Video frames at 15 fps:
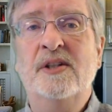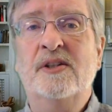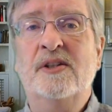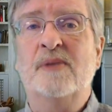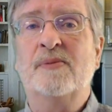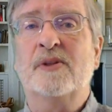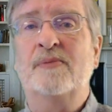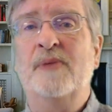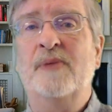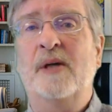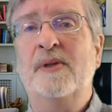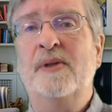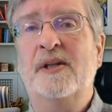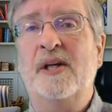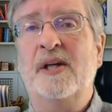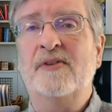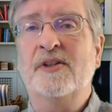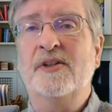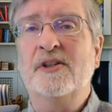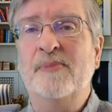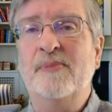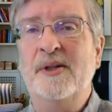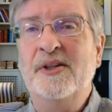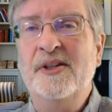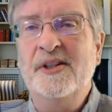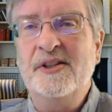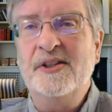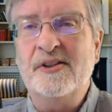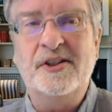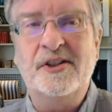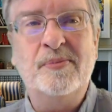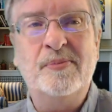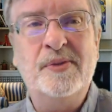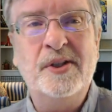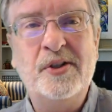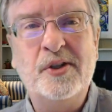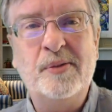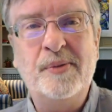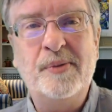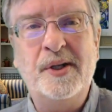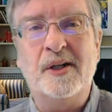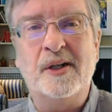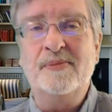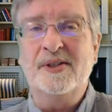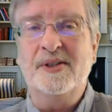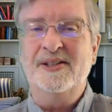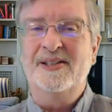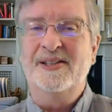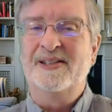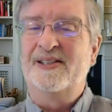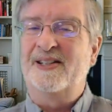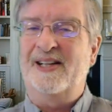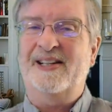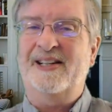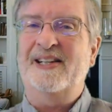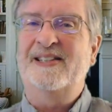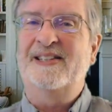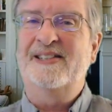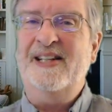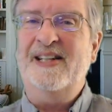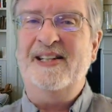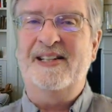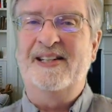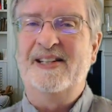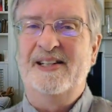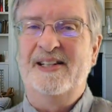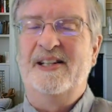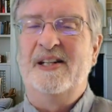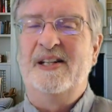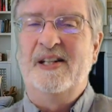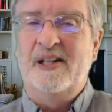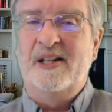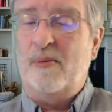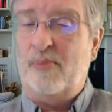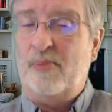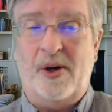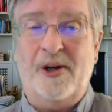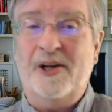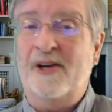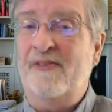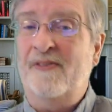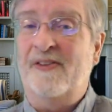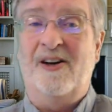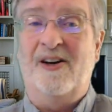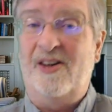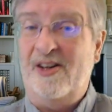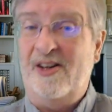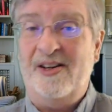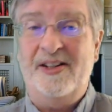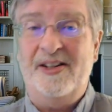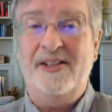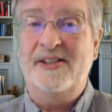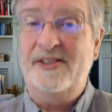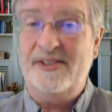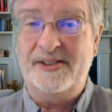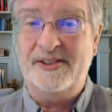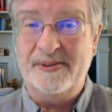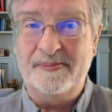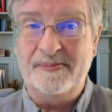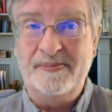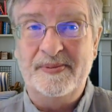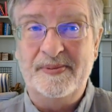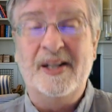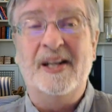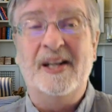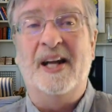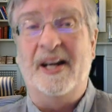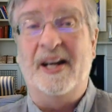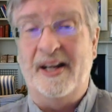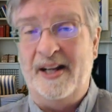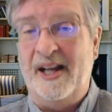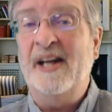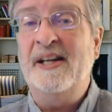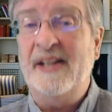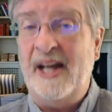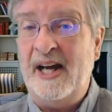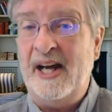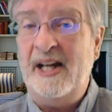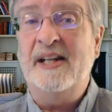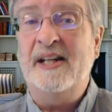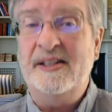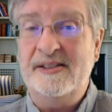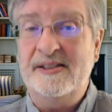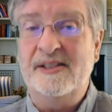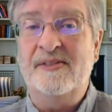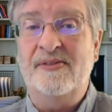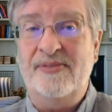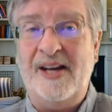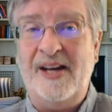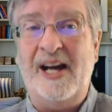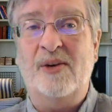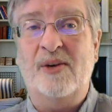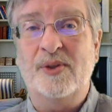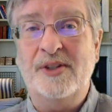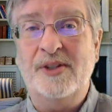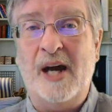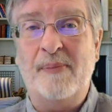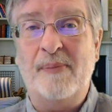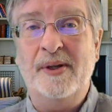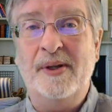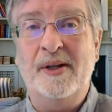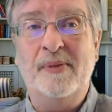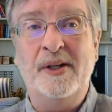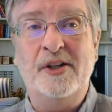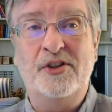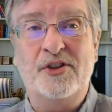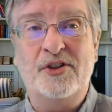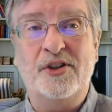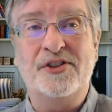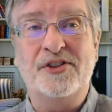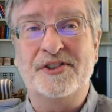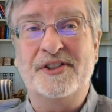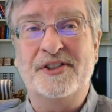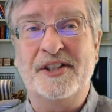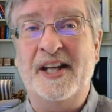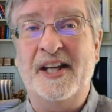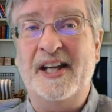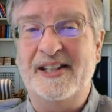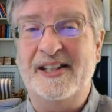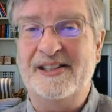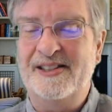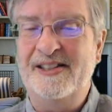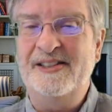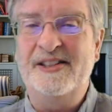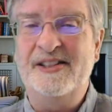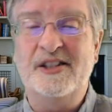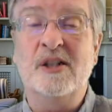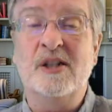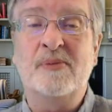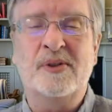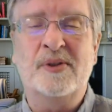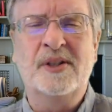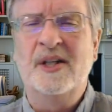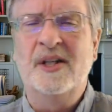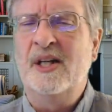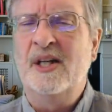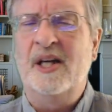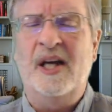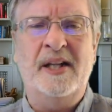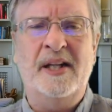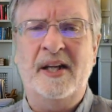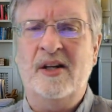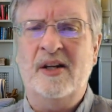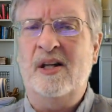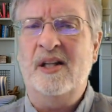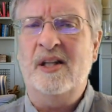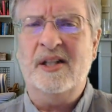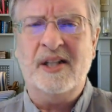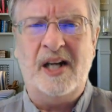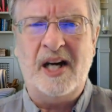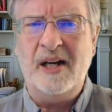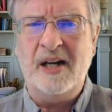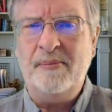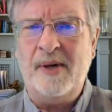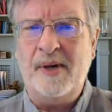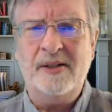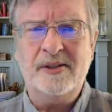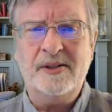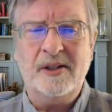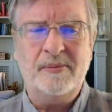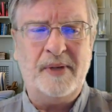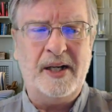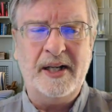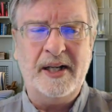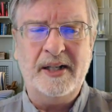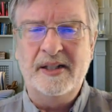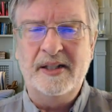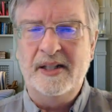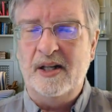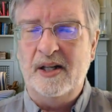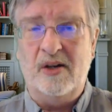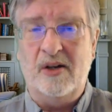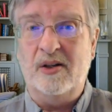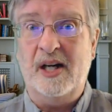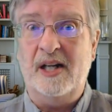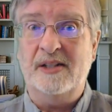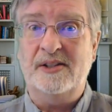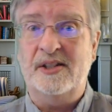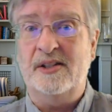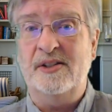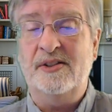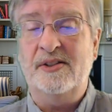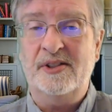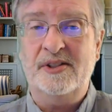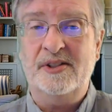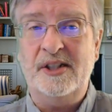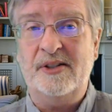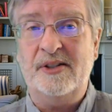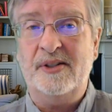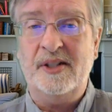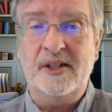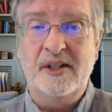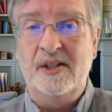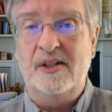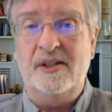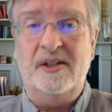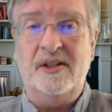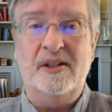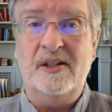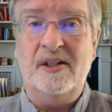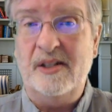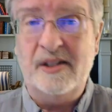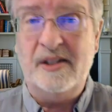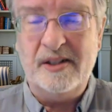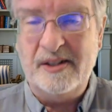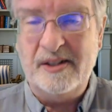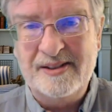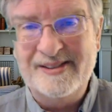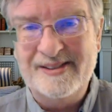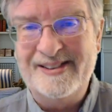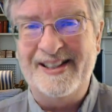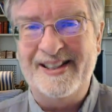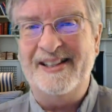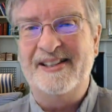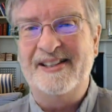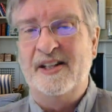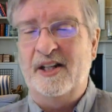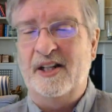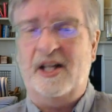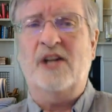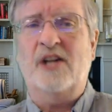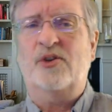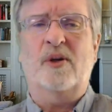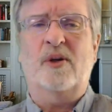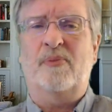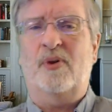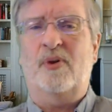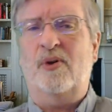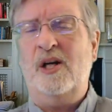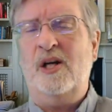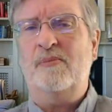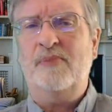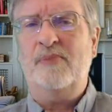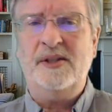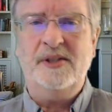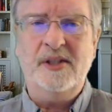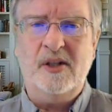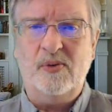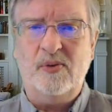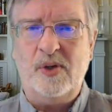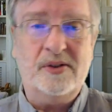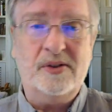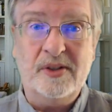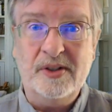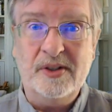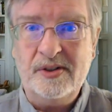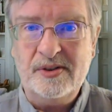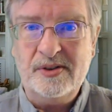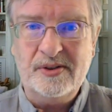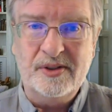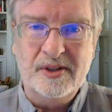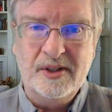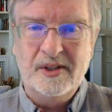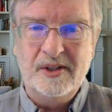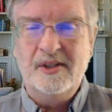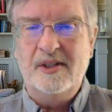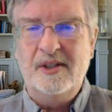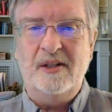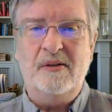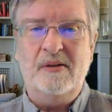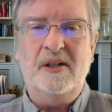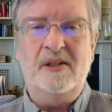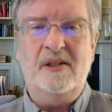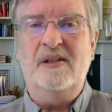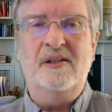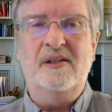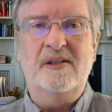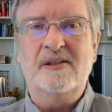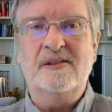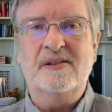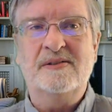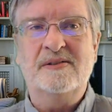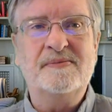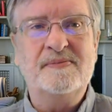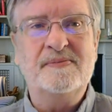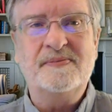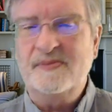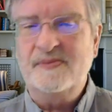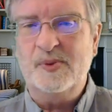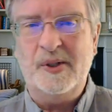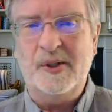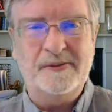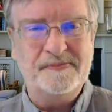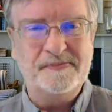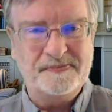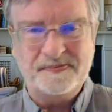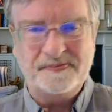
these numbers, maybe the devil and his minions are tempting you to become the, like I said, part of the harlot system. And, and that is in fact what's happening in many churches today. They see these numbers and they get all like hot and bothered by it. Oh, God's telling you a secret. Oh, God's going to pour out a blessing of wealth on you. Oh. Well,